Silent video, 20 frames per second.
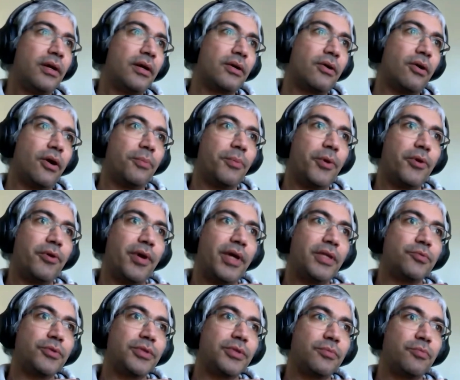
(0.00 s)

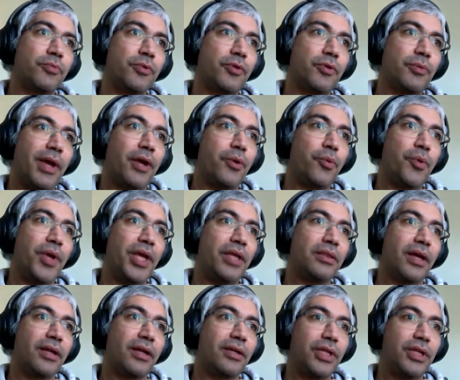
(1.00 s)
copyrights would agree
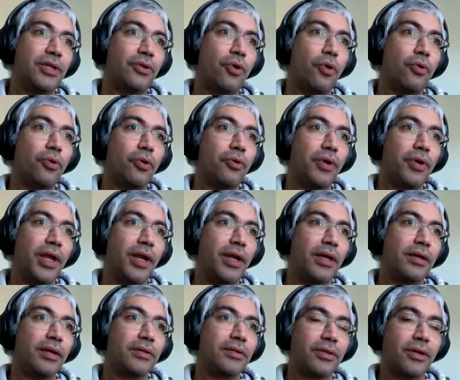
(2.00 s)
that they don't own
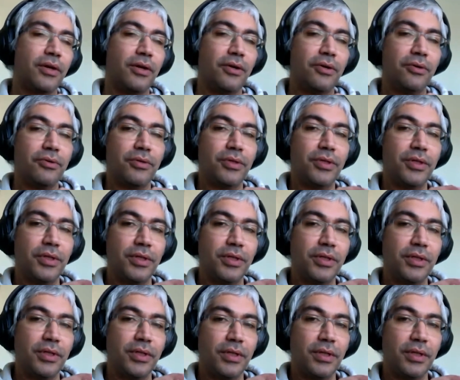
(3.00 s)
any other code
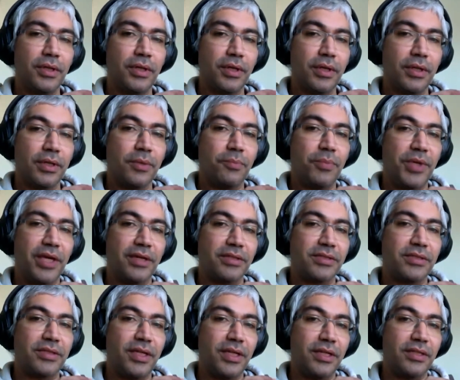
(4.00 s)
in the
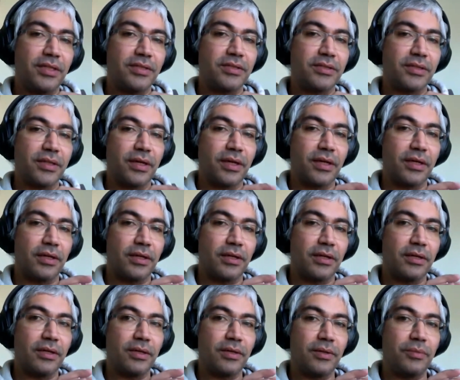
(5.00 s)
BSDs.
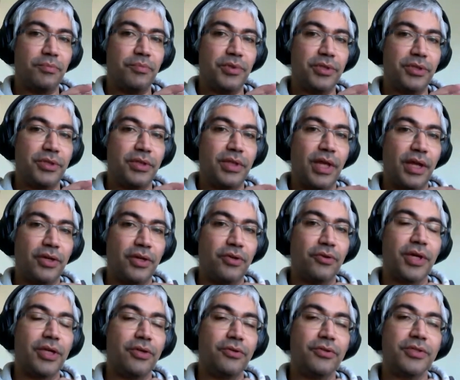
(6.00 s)
And then you
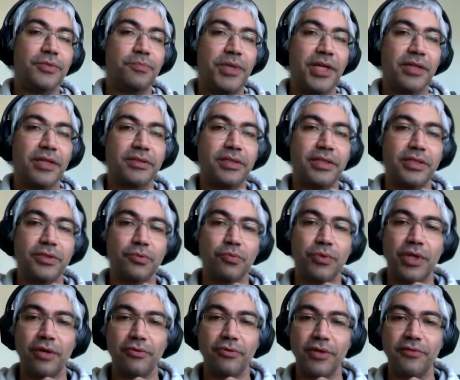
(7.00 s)
can use BSDs
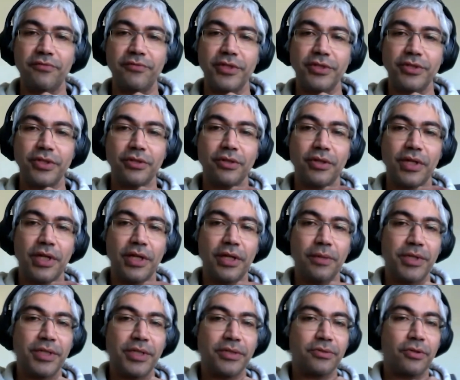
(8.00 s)
without infringing on
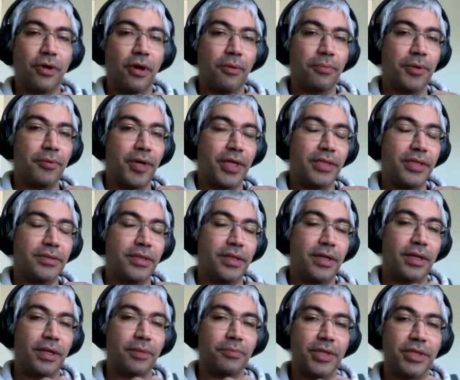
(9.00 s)
anybody's copyrights and
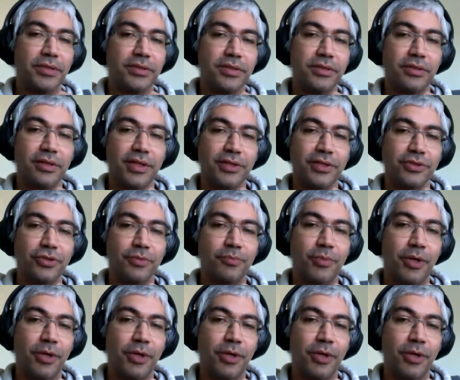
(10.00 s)
anybody's intellectual